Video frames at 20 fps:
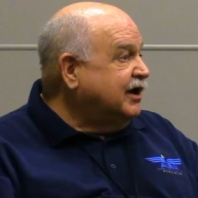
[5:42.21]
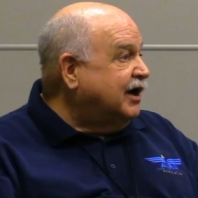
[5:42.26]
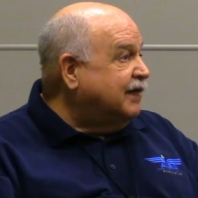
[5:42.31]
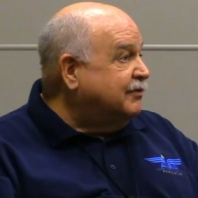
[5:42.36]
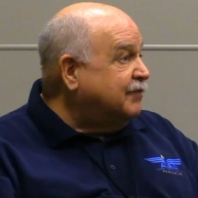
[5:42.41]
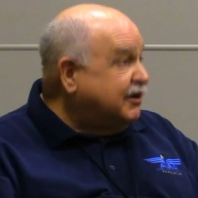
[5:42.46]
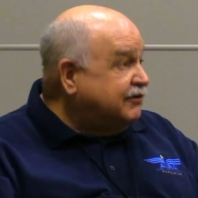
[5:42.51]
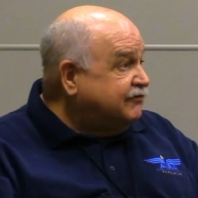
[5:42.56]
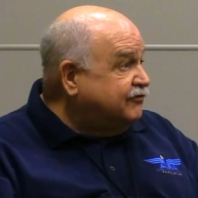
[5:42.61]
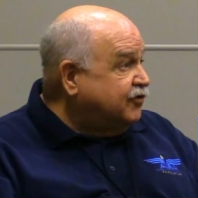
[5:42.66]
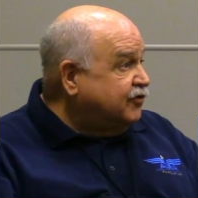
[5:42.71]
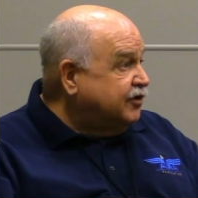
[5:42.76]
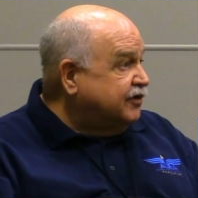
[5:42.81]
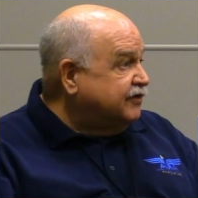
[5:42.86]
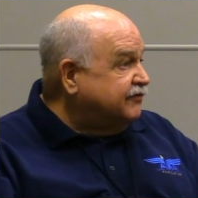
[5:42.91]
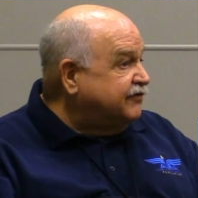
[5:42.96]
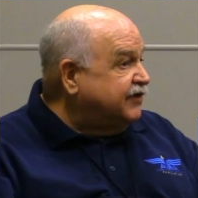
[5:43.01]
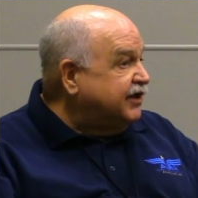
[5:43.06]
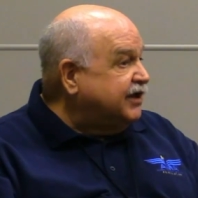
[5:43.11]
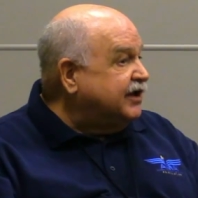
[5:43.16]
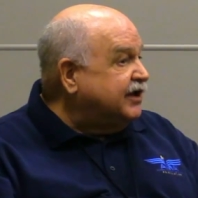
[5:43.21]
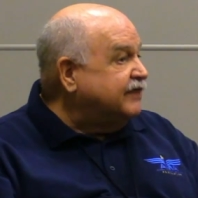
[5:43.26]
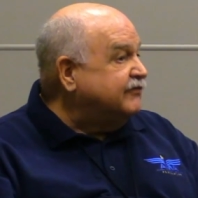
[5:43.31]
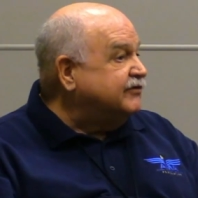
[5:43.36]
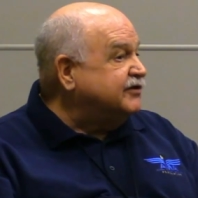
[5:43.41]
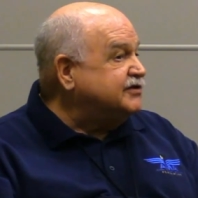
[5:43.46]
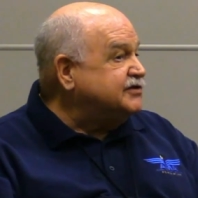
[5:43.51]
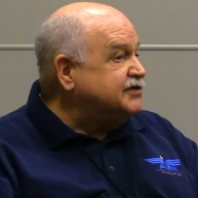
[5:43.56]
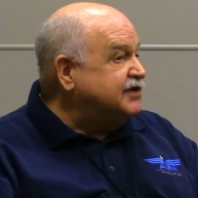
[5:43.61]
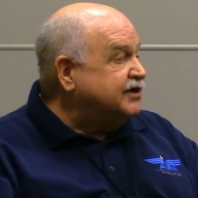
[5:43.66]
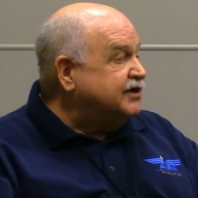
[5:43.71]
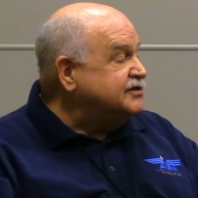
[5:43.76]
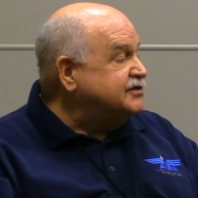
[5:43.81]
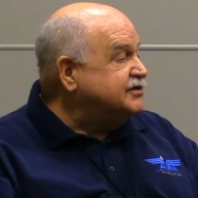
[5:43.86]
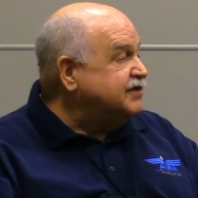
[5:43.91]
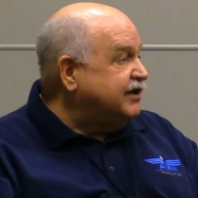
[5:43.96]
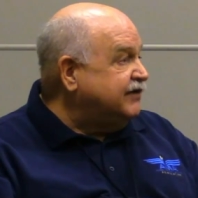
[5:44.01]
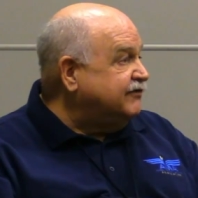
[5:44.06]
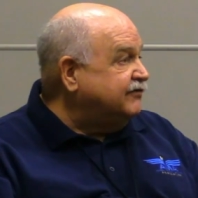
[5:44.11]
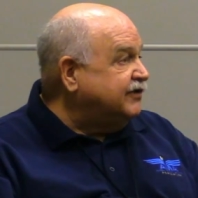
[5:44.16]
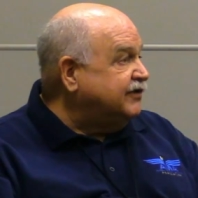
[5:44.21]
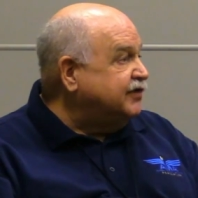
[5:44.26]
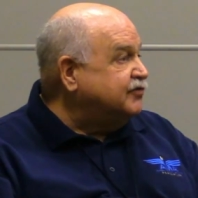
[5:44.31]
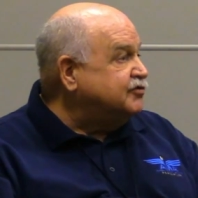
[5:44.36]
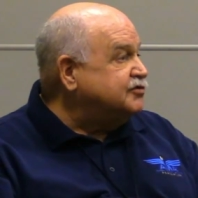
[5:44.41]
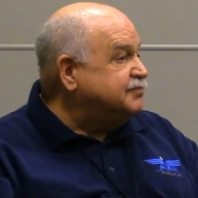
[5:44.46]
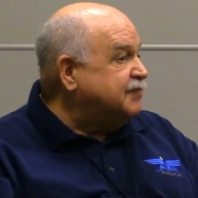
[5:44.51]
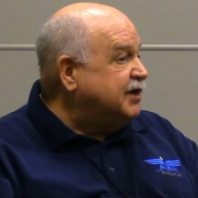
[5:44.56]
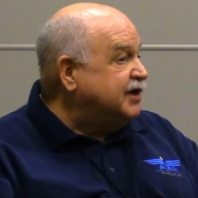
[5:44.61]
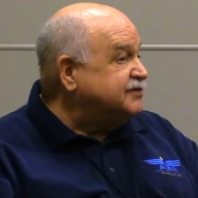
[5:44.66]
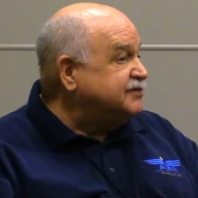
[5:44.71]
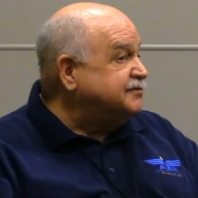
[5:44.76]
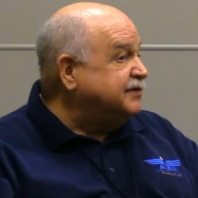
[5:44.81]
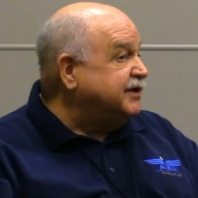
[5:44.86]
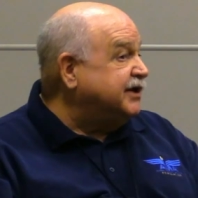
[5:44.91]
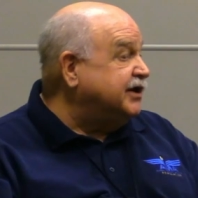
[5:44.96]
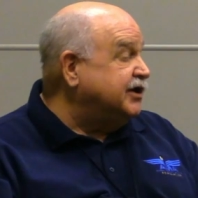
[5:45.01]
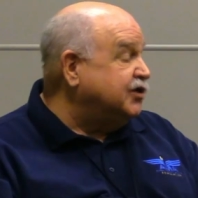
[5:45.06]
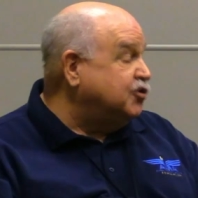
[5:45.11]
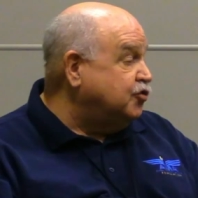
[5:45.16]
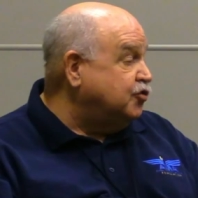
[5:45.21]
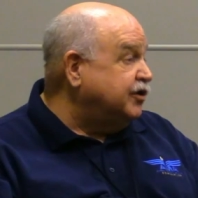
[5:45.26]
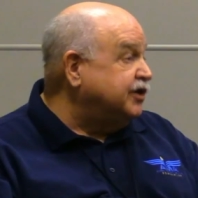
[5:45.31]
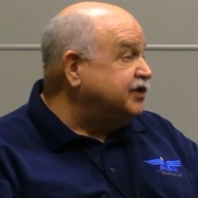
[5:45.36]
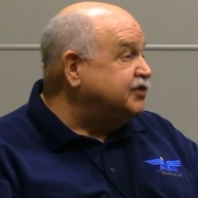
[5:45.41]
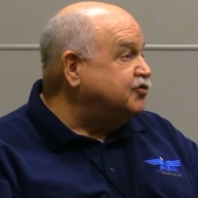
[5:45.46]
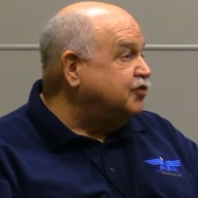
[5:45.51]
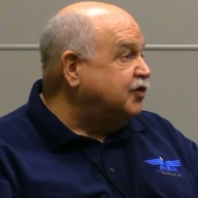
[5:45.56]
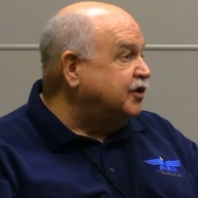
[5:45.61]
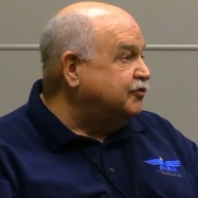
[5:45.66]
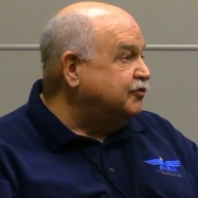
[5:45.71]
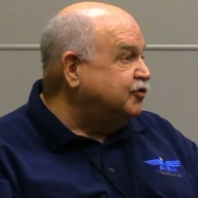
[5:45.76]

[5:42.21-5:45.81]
above 400 feet if it's done safely and responsibly and according to our